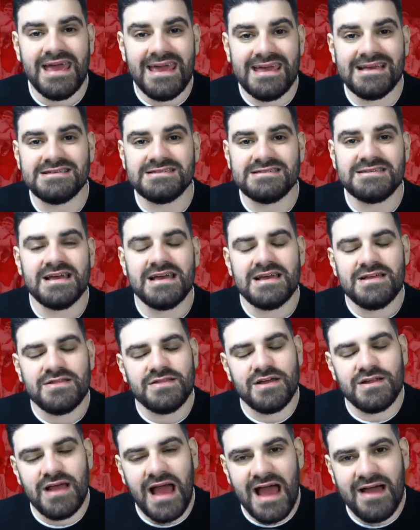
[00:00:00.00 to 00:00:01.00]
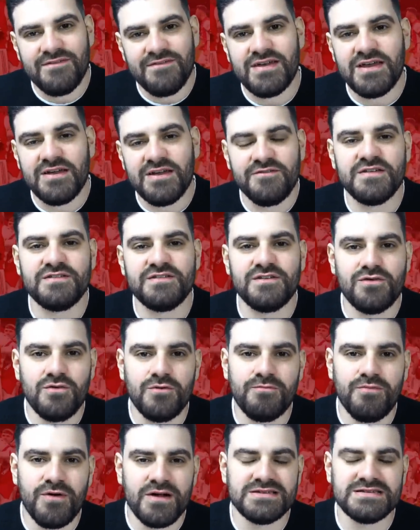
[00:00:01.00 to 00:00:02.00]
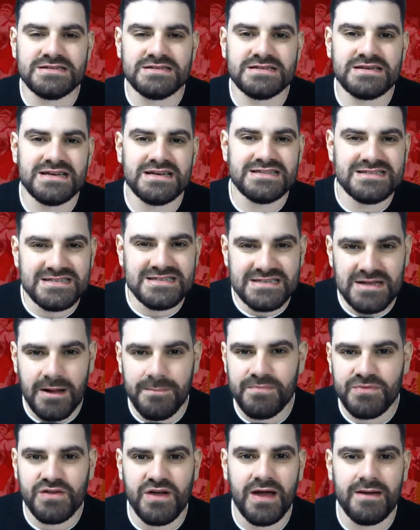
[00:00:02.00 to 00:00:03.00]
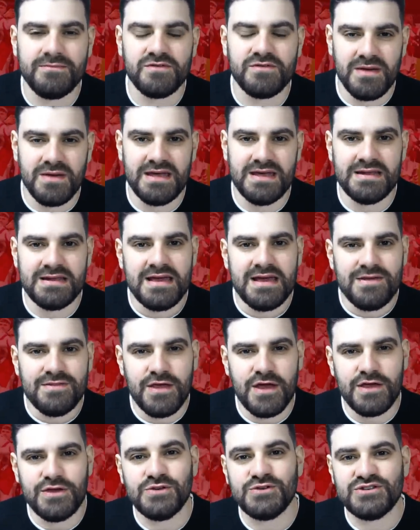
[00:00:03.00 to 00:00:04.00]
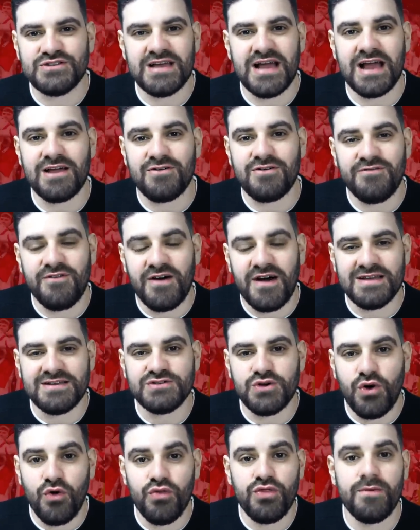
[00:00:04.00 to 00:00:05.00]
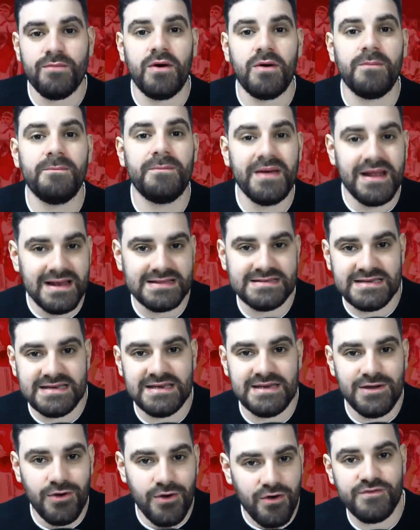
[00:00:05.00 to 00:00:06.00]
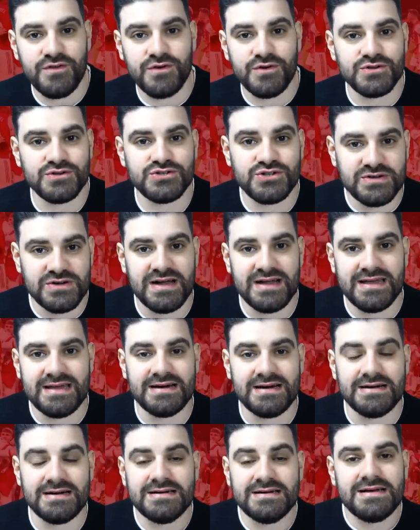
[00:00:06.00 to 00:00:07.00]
is that having a physical presence can sometimes mean that you sacrifice on the mobility of your striker.